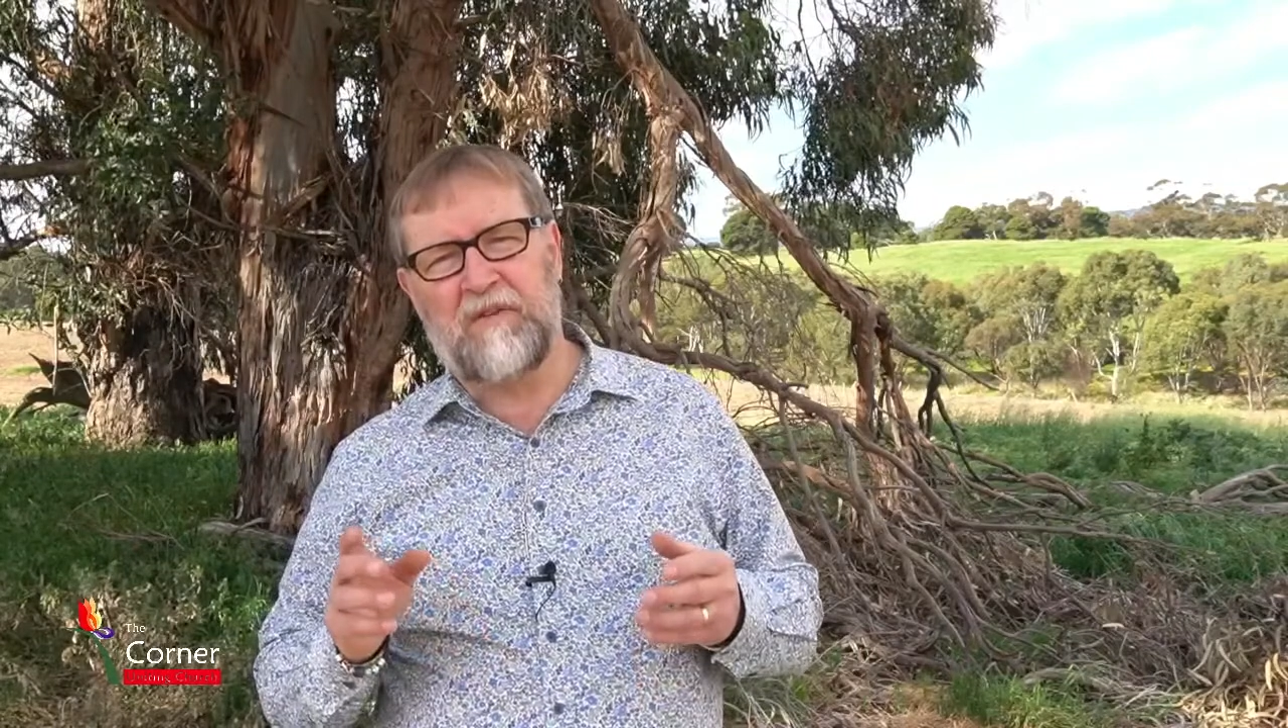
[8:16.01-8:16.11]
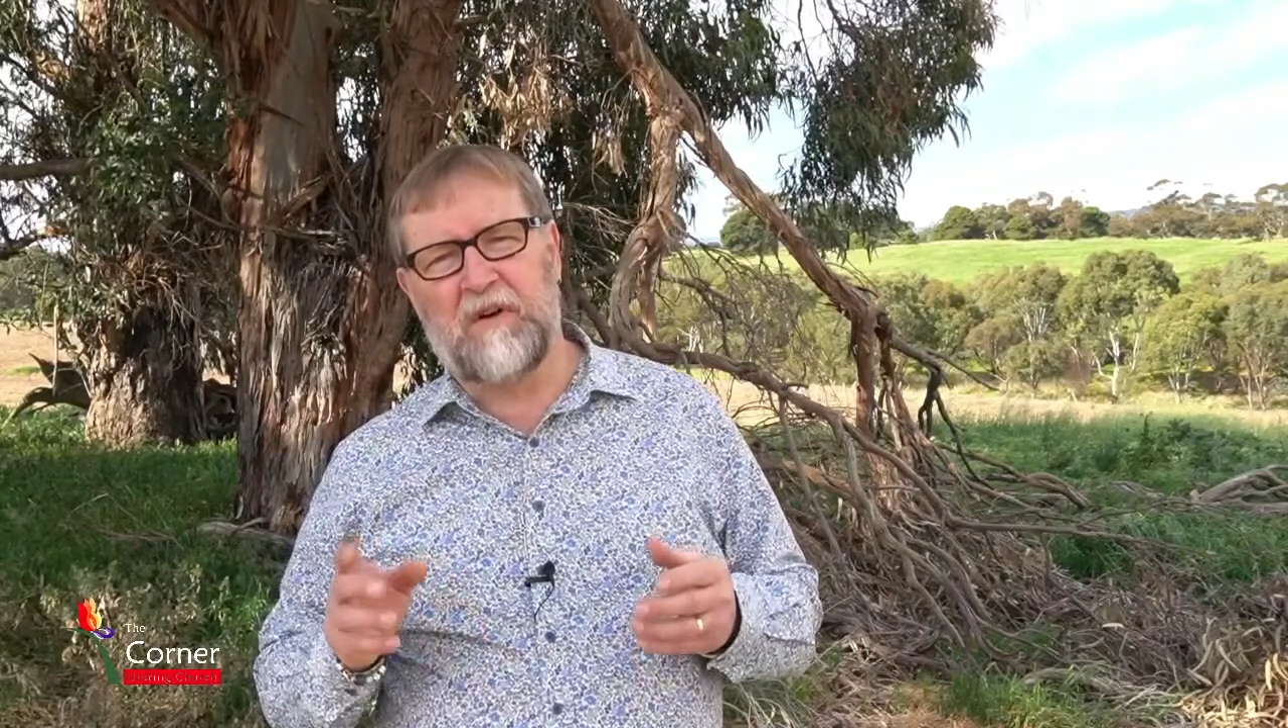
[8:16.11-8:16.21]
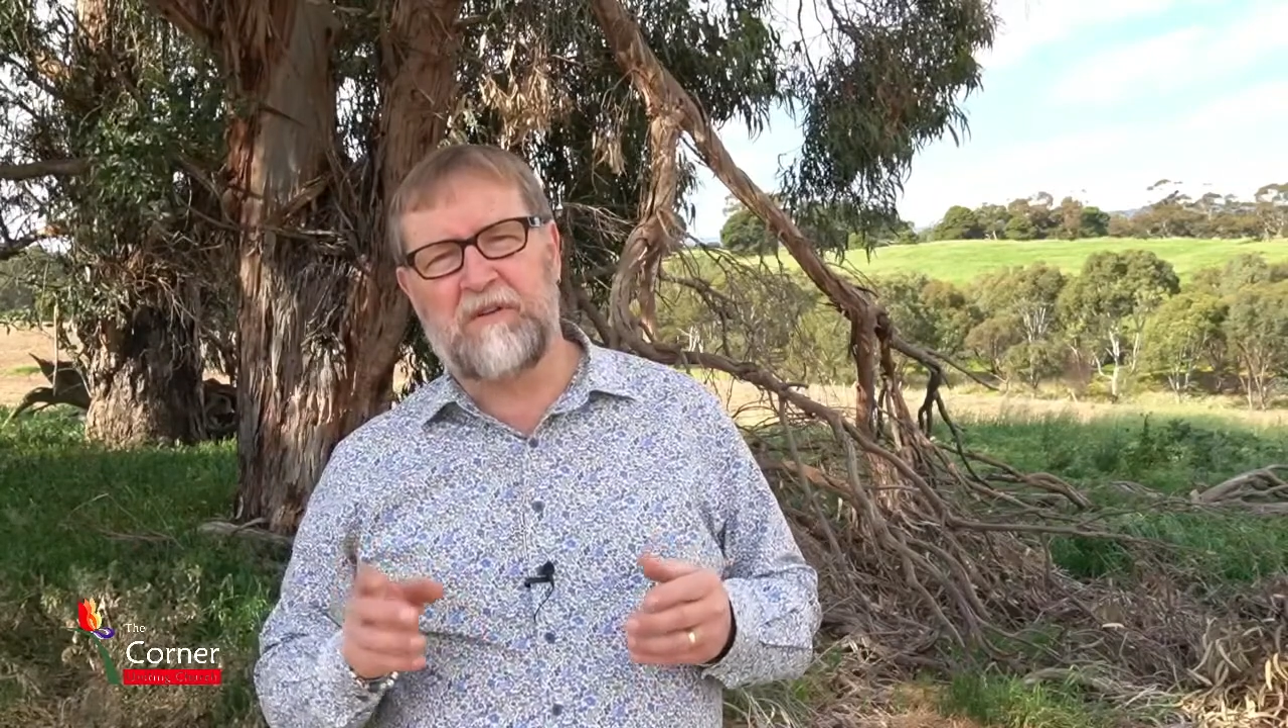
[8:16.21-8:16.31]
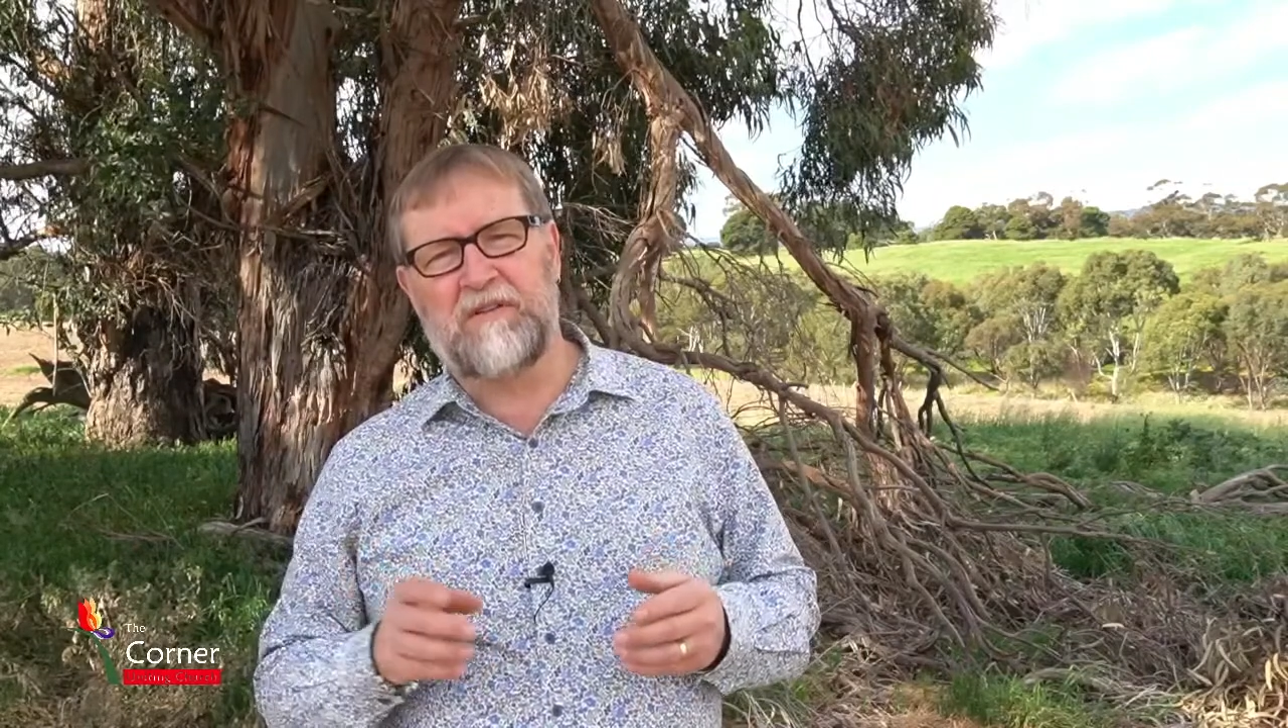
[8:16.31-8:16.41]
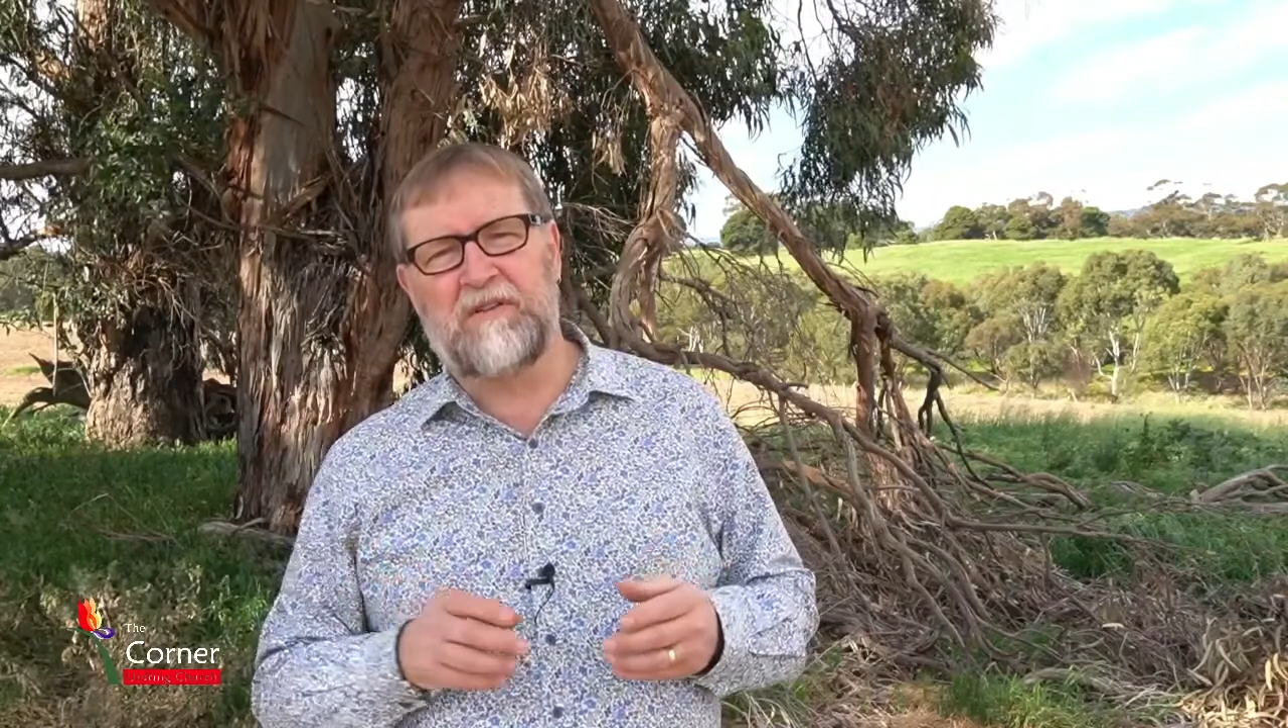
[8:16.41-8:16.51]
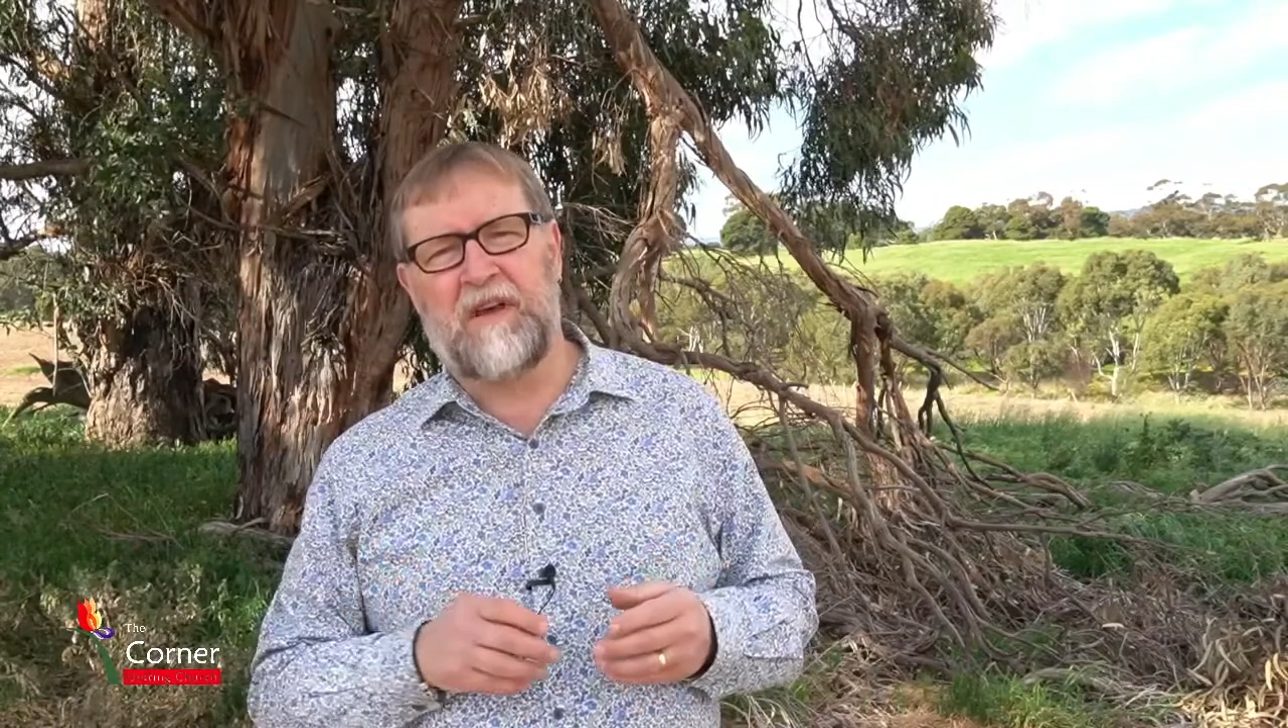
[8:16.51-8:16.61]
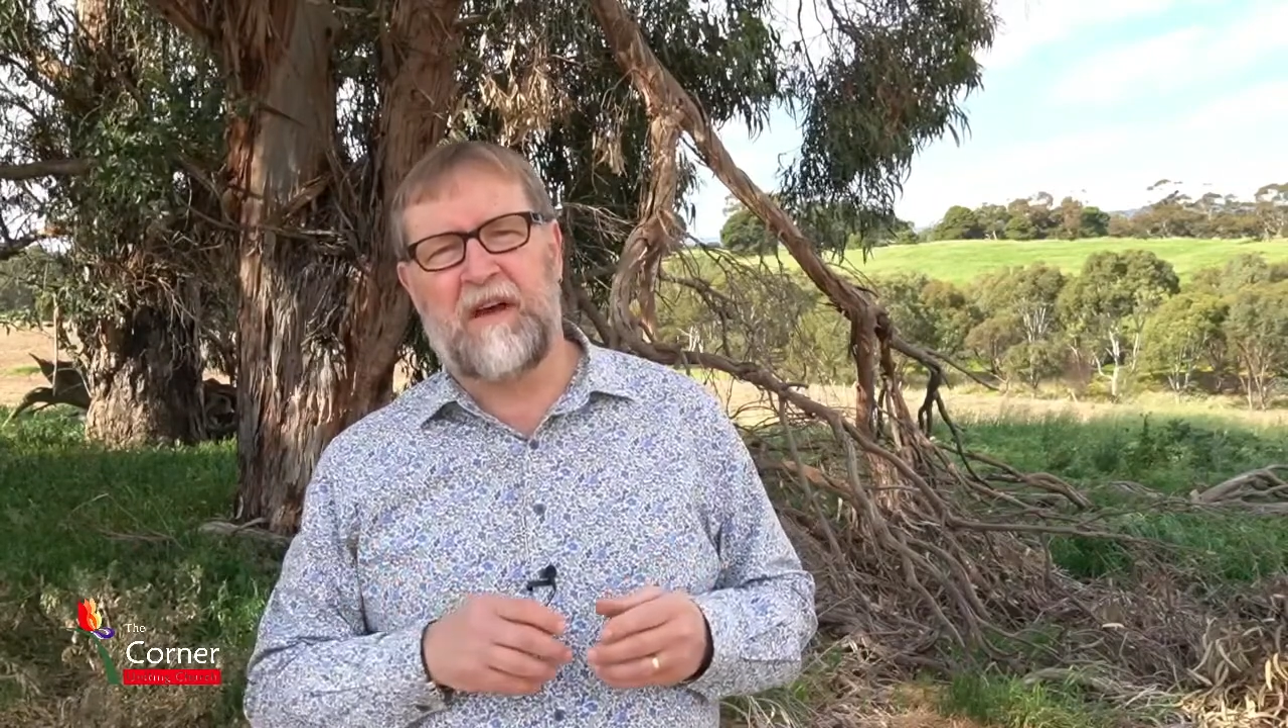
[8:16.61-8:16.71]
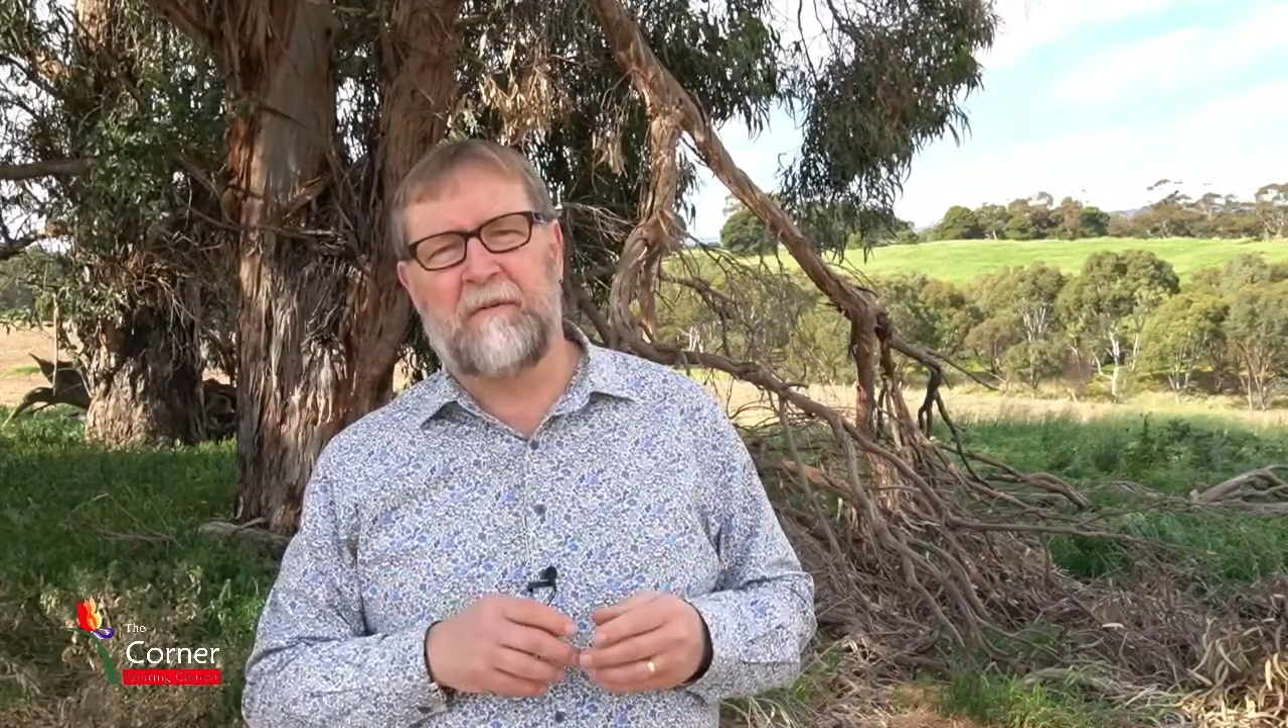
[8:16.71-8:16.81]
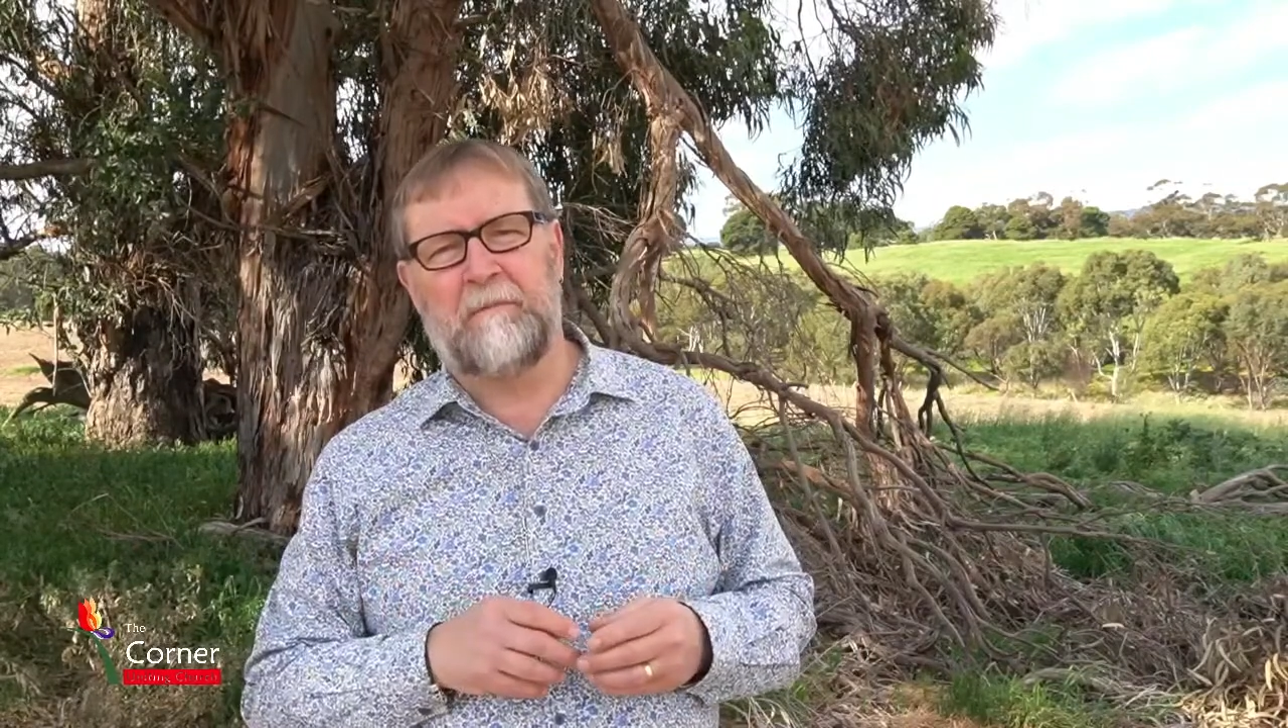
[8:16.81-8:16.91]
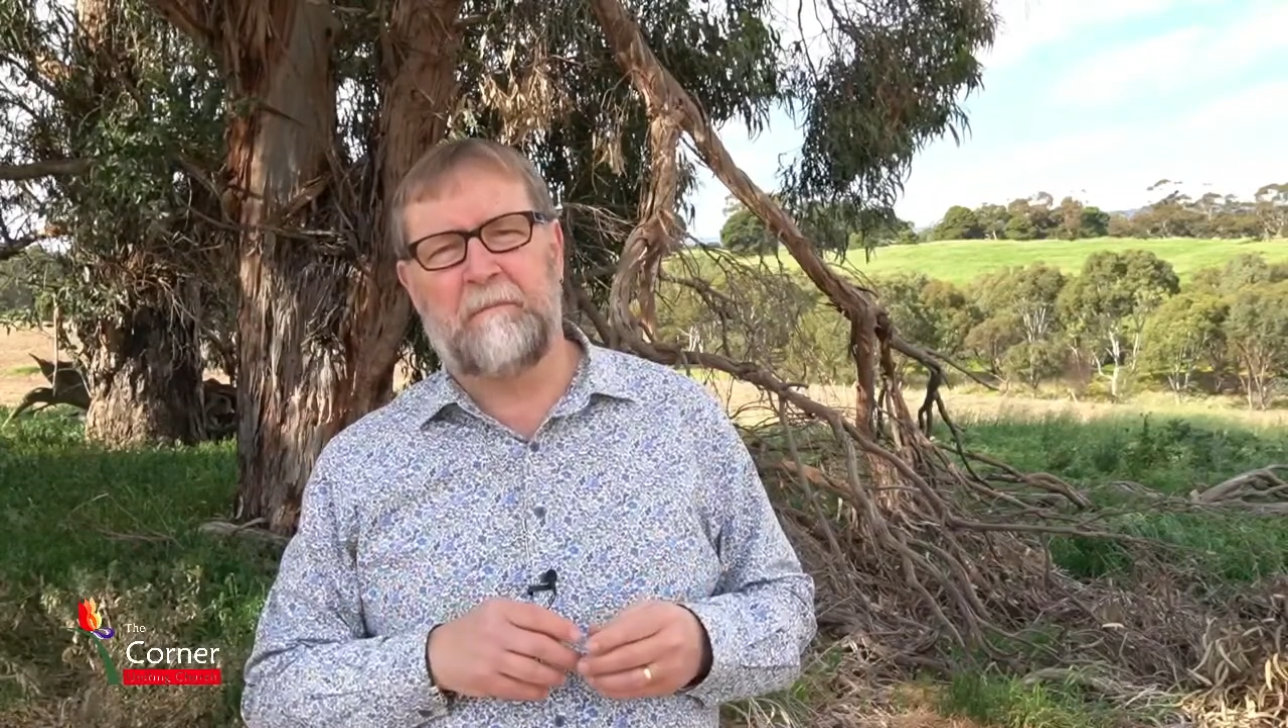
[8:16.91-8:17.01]
noticed
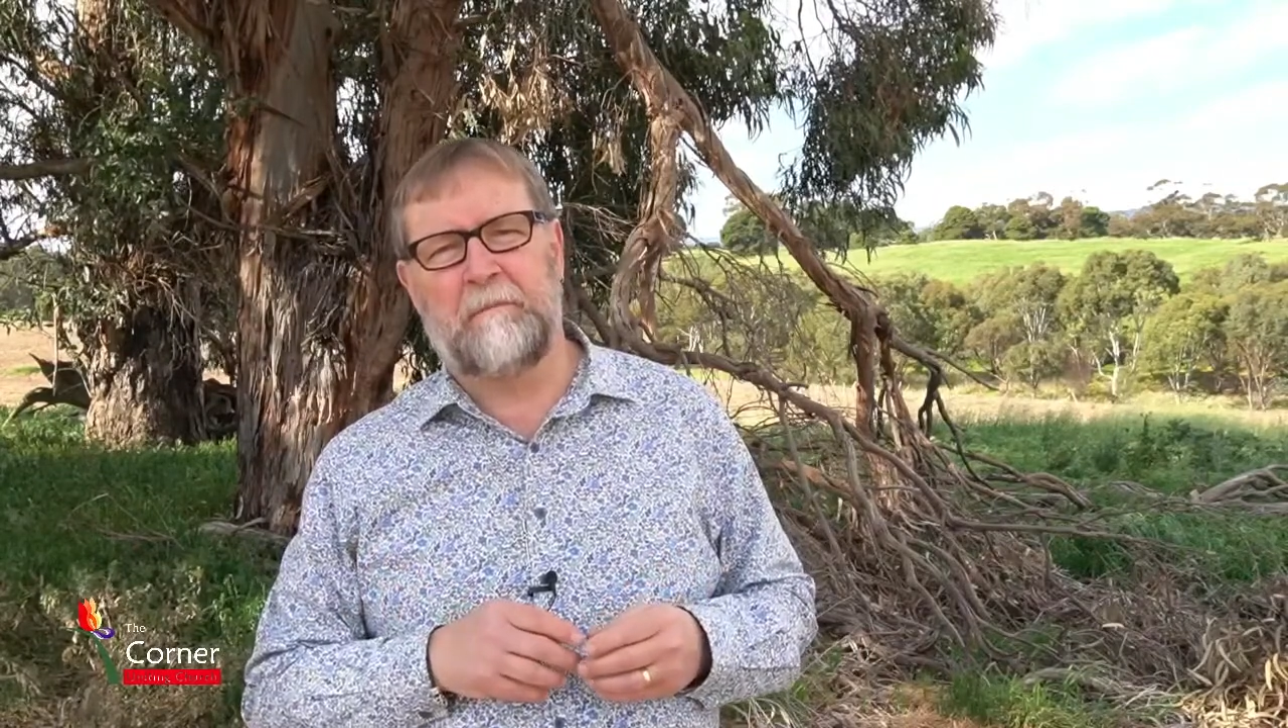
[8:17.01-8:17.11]
that.